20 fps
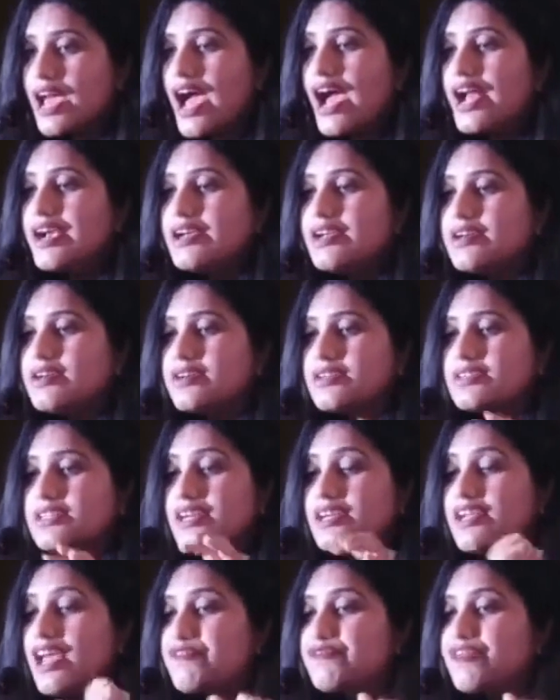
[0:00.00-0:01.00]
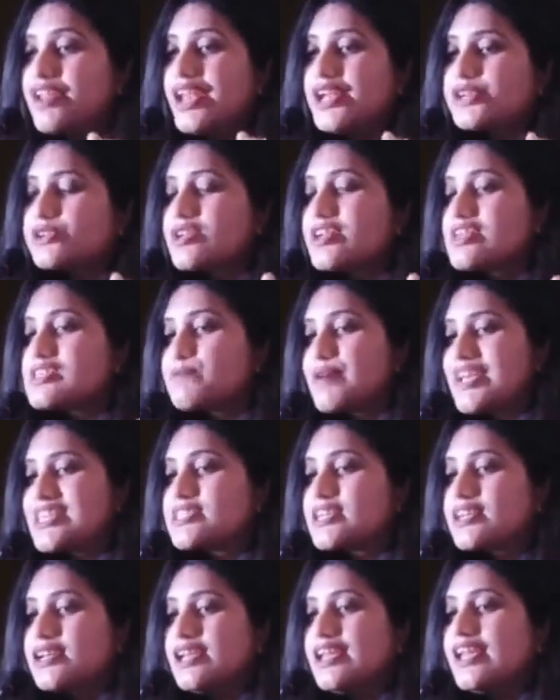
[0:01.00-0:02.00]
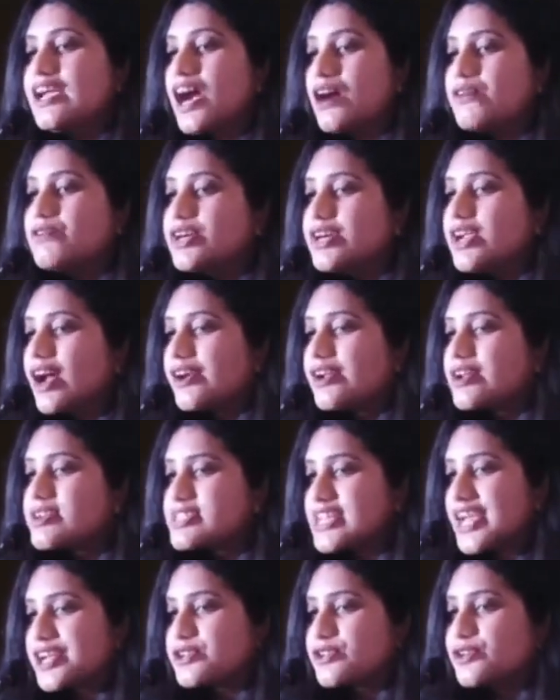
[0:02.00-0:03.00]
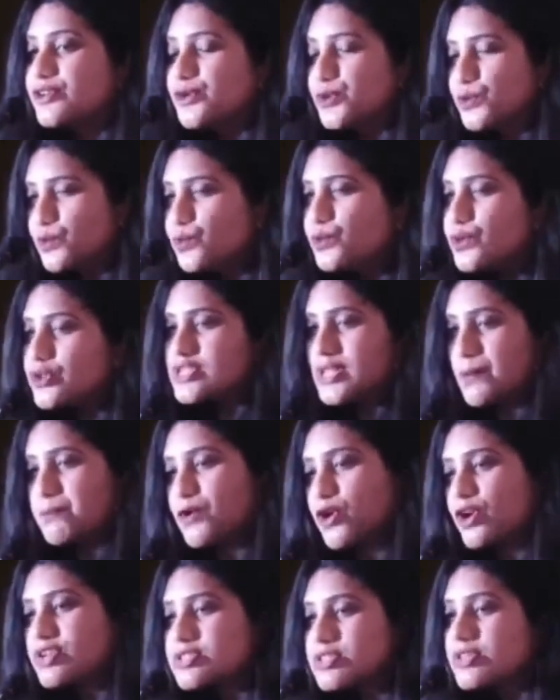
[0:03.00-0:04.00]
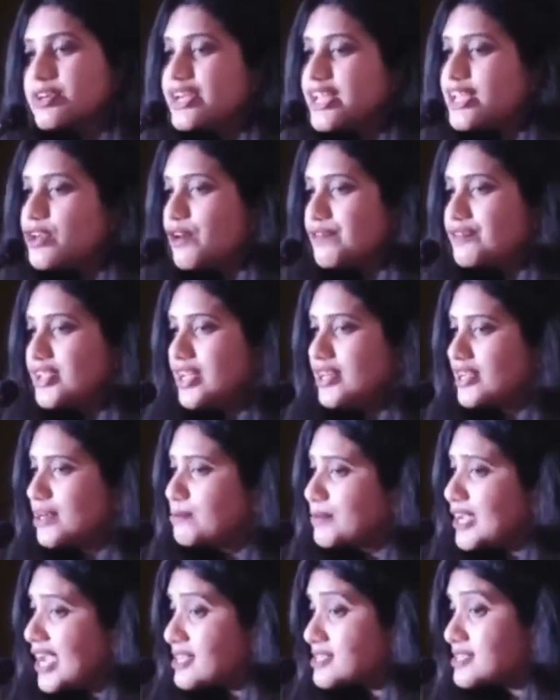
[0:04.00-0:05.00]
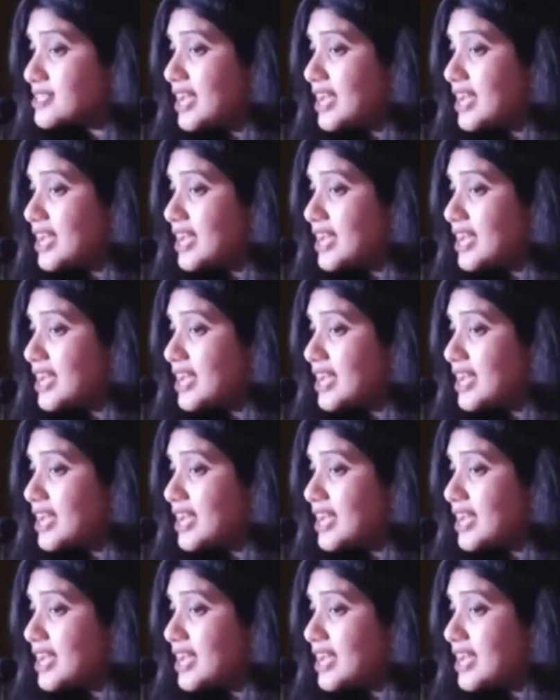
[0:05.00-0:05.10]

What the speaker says: and the definition is basically covered under section 2, subclause 13 of the Income Tax